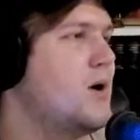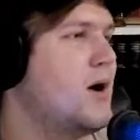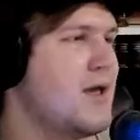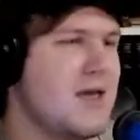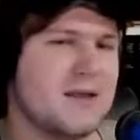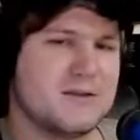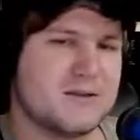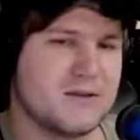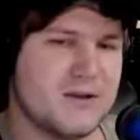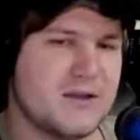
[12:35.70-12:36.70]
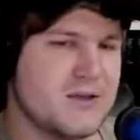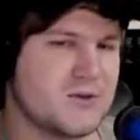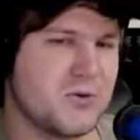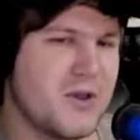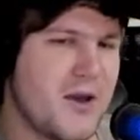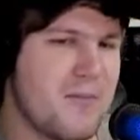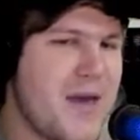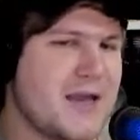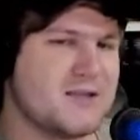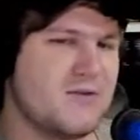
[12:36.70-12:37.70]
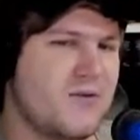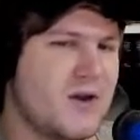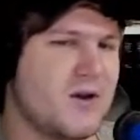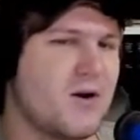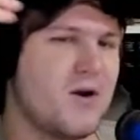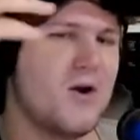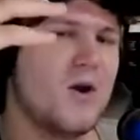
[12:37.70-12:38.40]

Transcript: uh, is. He's this really amazing figure